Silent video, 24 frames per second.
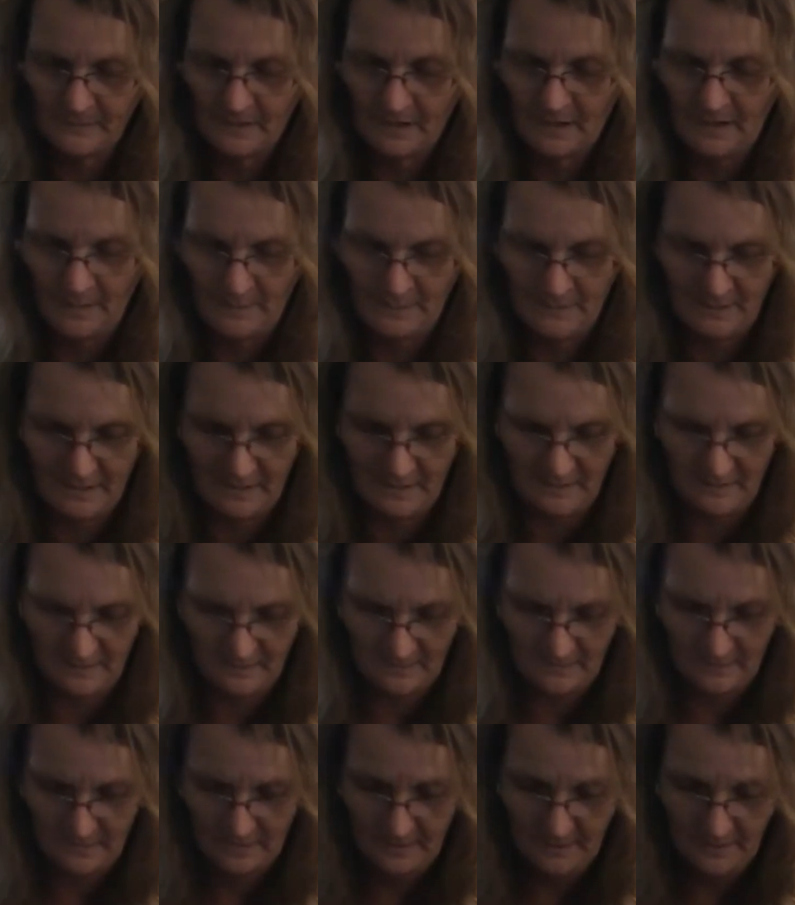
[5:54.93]
I'm gonna
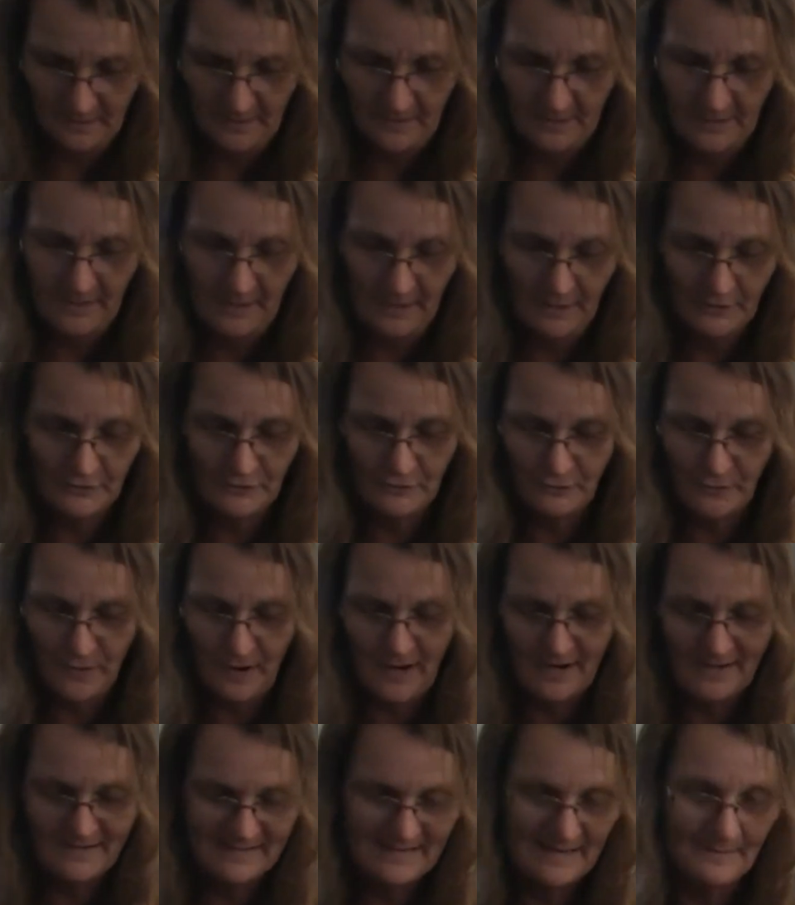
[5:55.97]

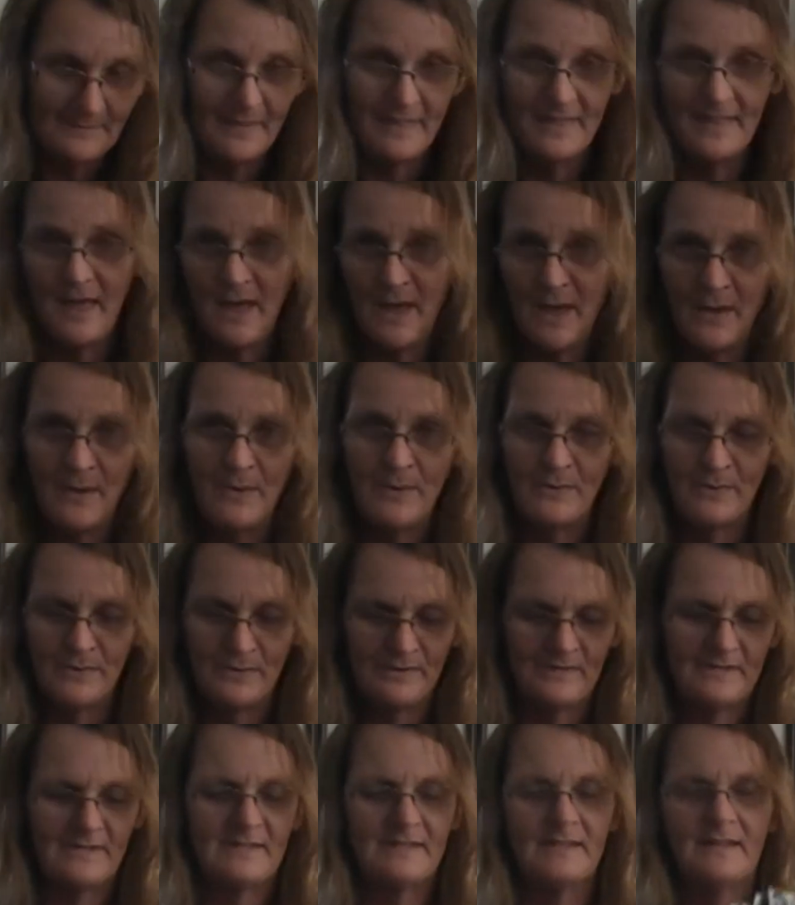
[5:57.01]
try some of
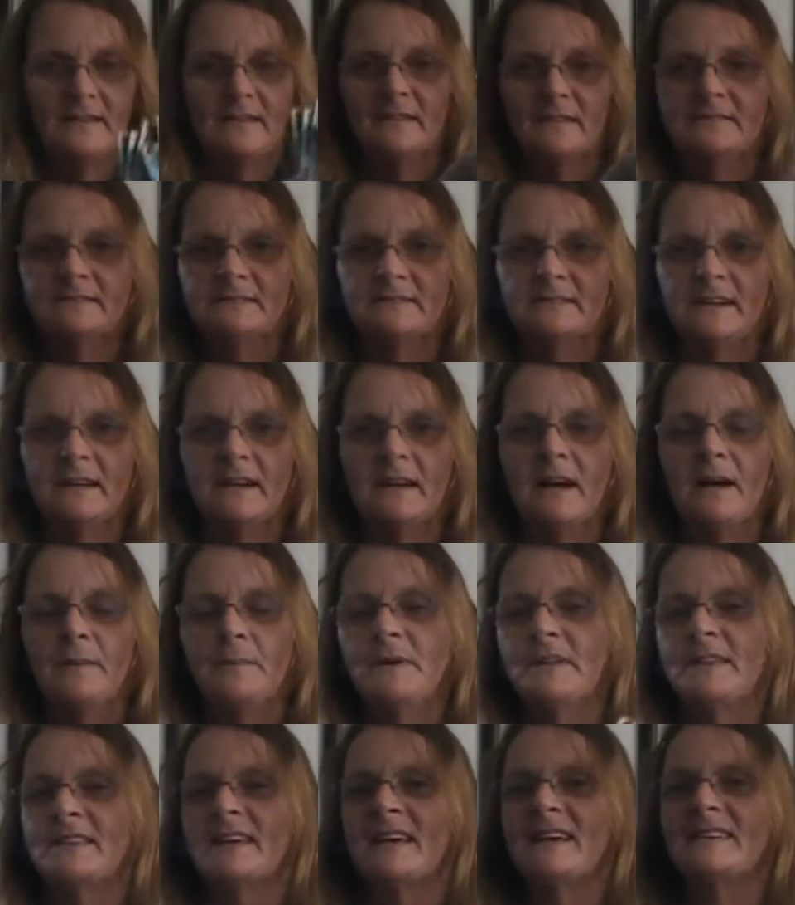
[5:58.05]
those.
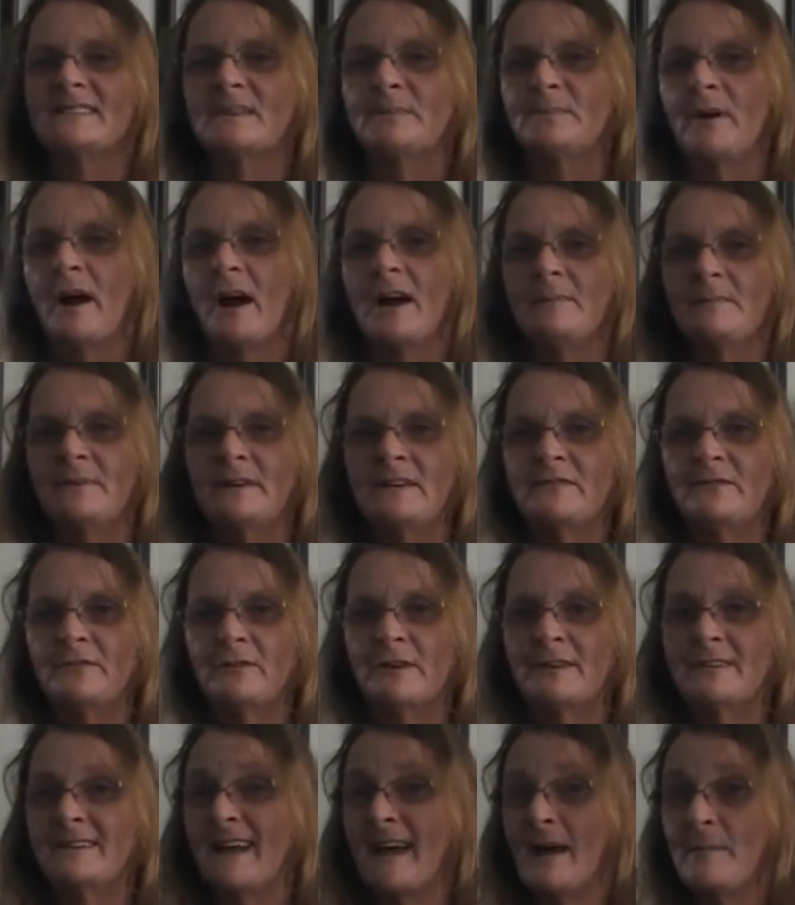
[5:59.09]
But these will probably be for
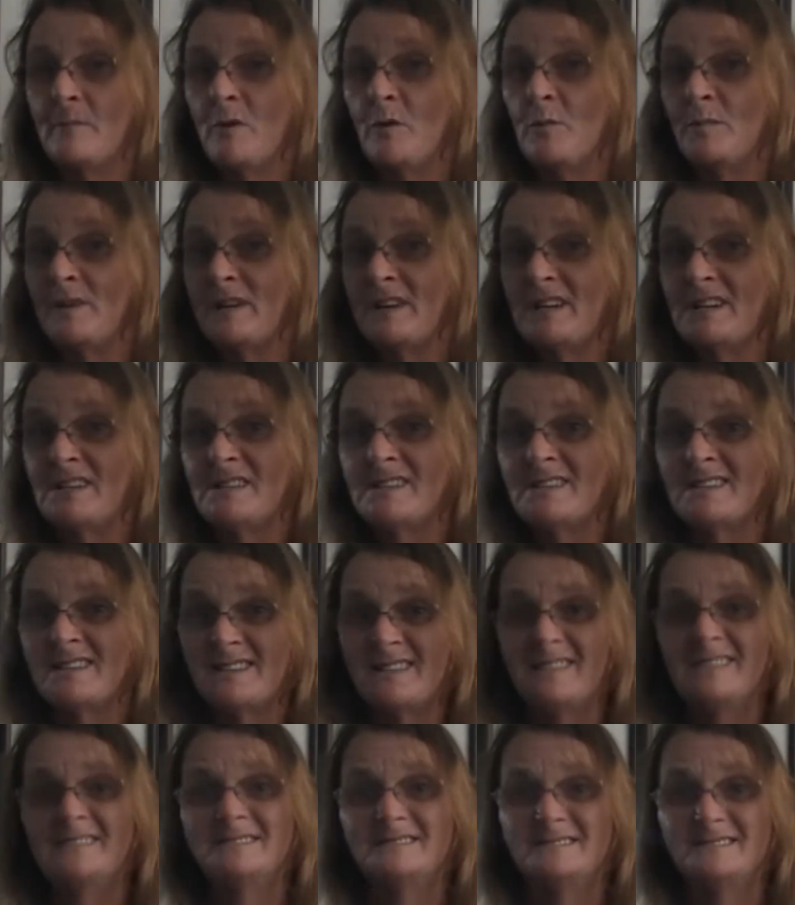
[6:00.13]
enamel beads
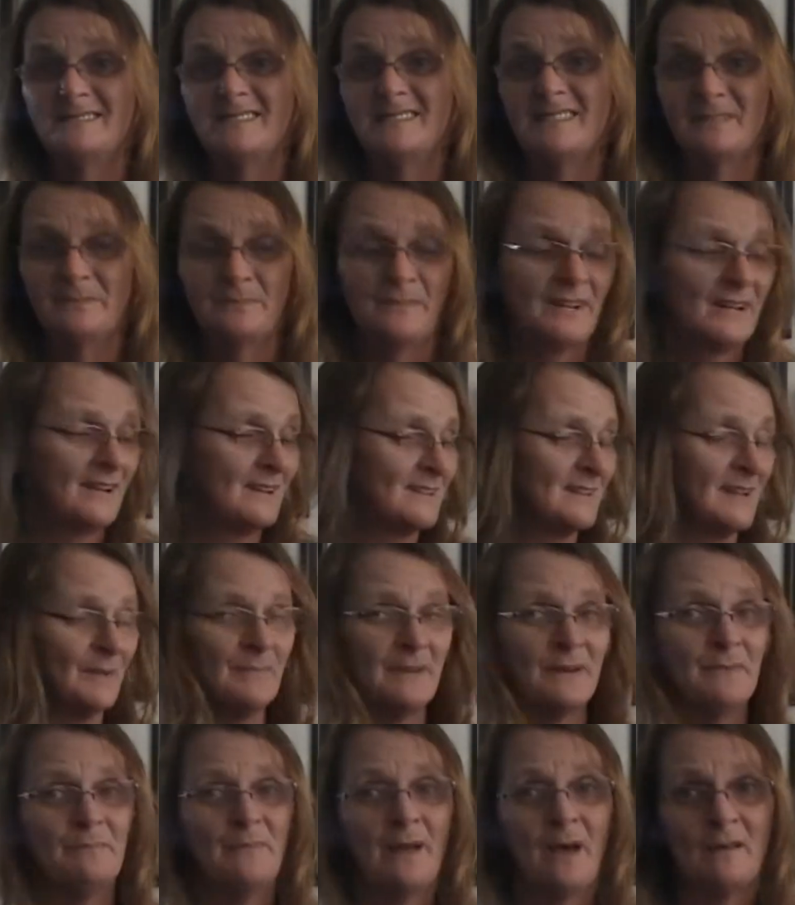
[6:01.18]
because I've
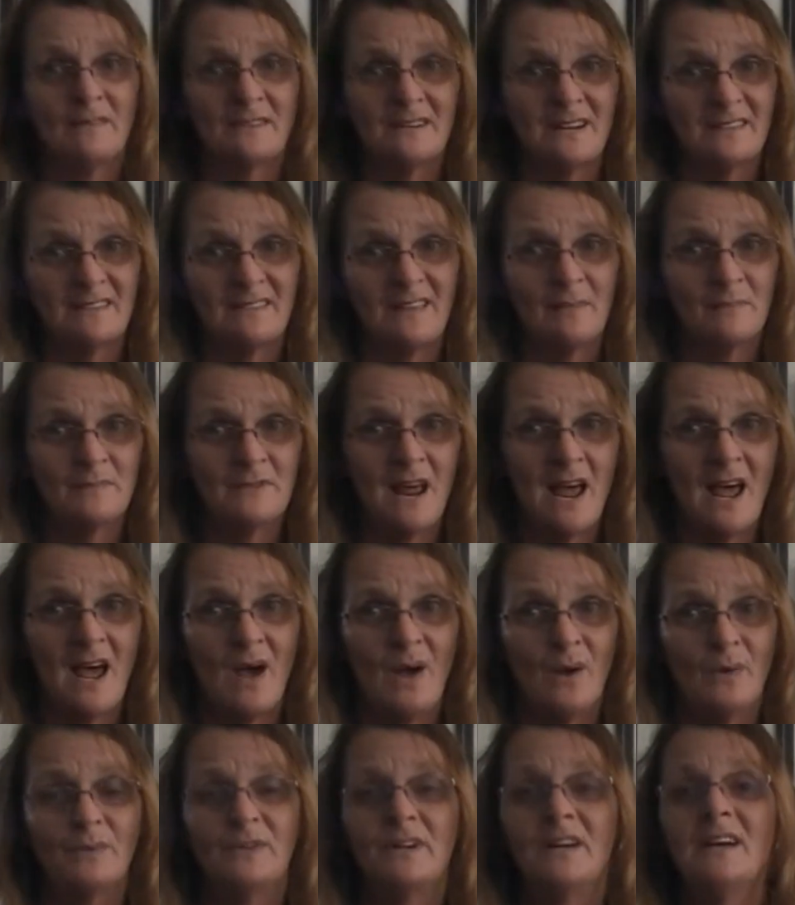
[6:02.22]
been melting them
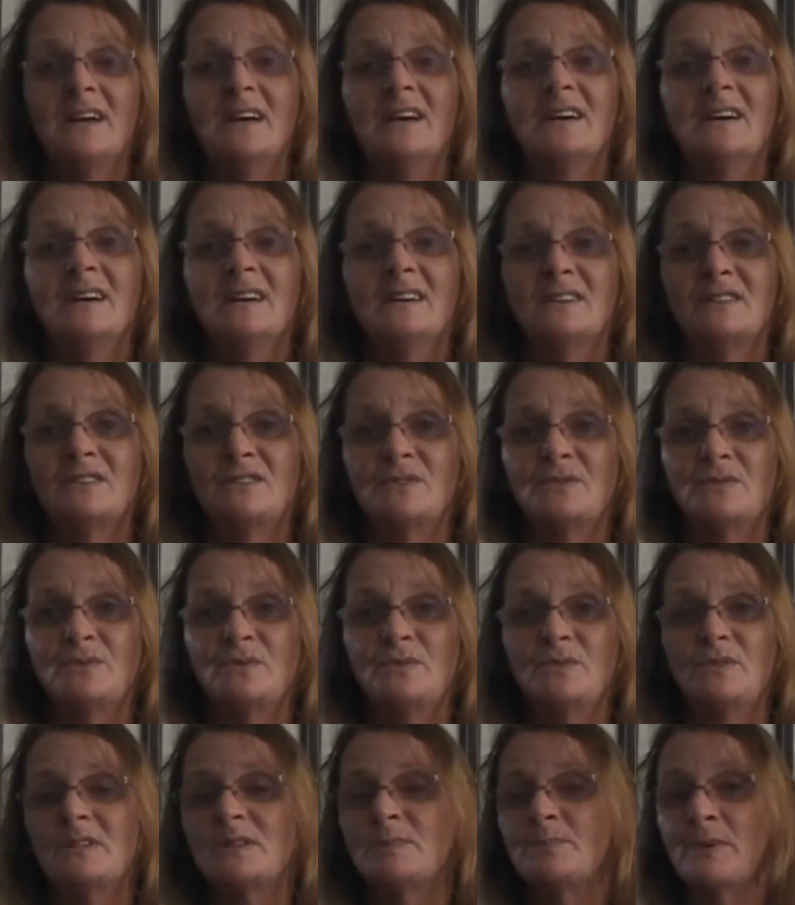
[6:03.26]
down
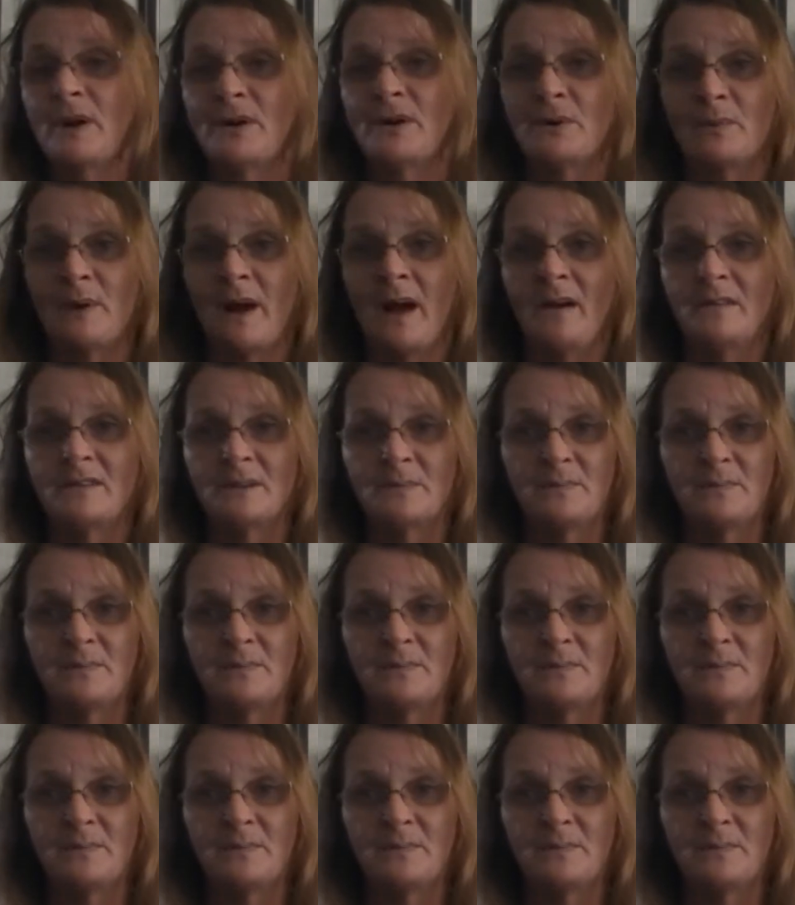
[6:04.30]
to spread around to